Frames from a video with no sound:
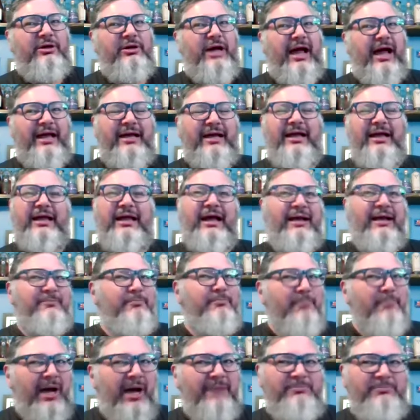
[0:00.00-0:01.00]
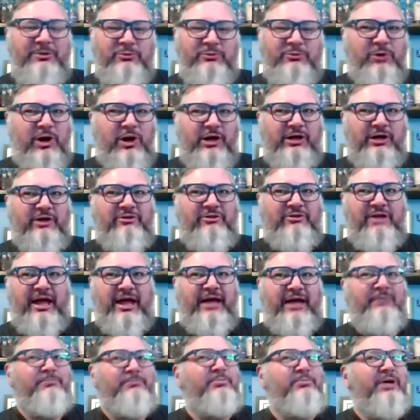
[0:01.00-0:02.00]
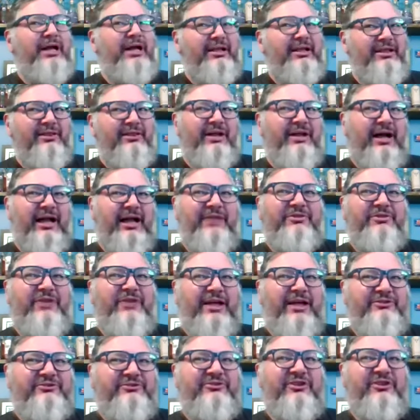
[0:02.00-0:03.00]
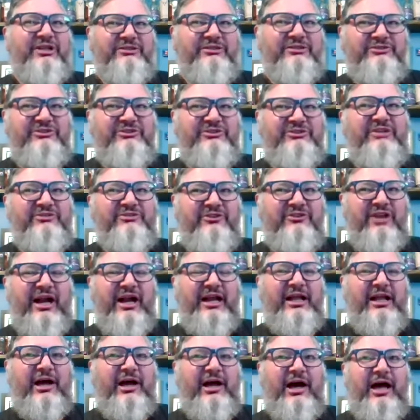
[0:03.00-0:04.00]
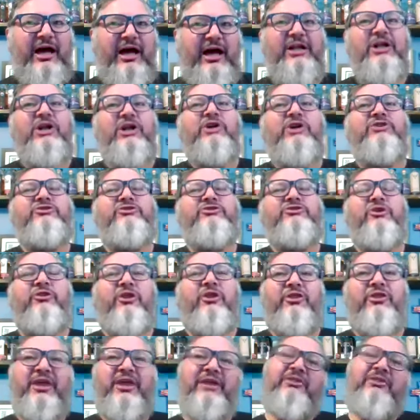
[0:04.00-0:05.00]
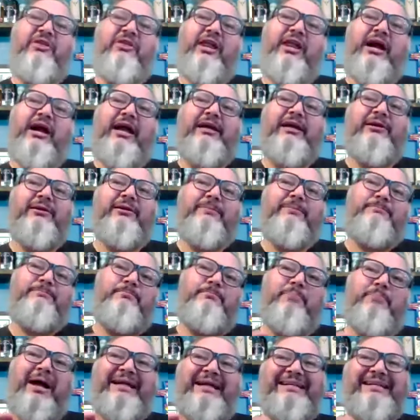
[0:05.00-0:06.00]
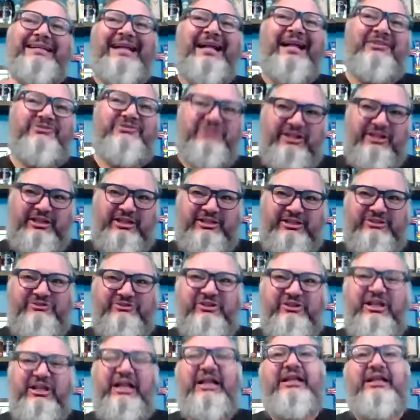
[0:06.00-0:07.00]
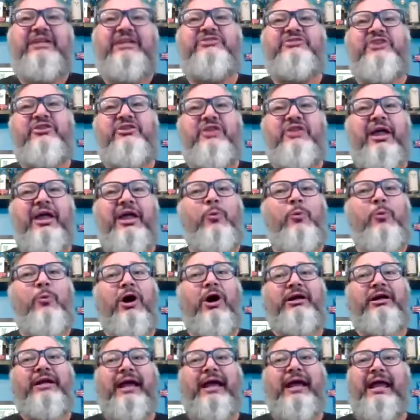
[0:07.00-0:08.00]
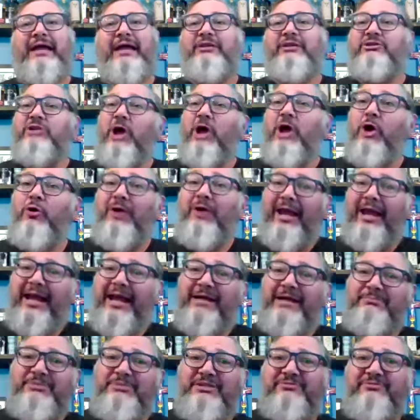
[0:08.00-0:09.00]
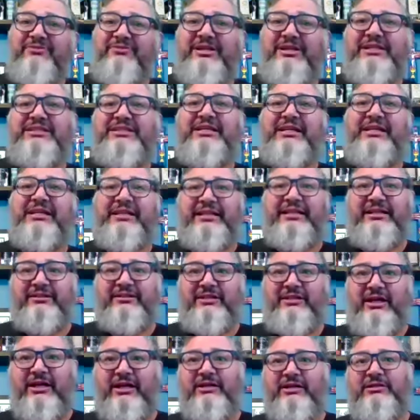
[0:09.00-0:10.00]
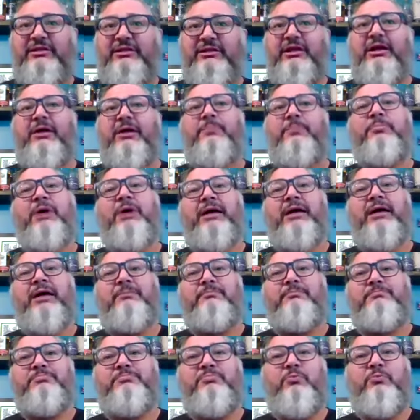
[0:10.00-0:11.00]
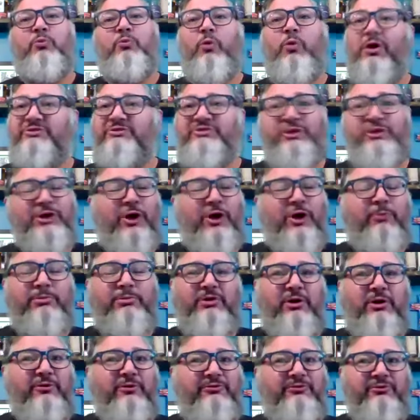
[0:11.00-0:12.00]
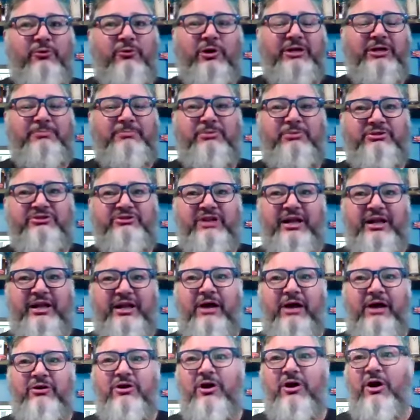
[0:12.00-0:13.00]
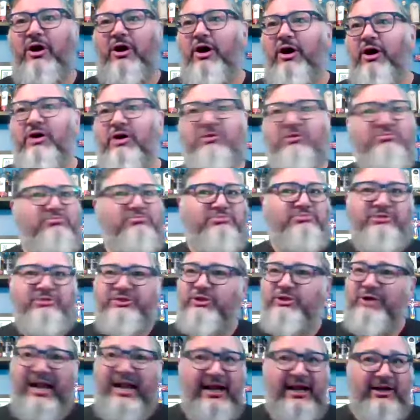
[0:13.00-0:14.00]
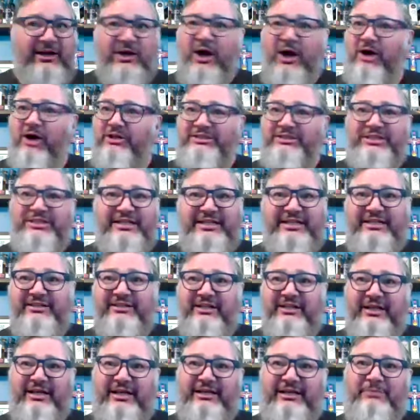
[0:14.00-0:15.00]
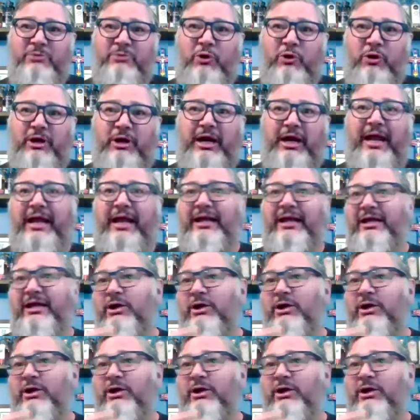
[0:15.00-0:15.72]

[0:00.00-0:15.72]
I might be wrong on that, but I that's the sense that I got. So the thing that my guess is that they wanted a low ABV tequila, but once you go below 40% alcohol, you can't call it tequila anymore. It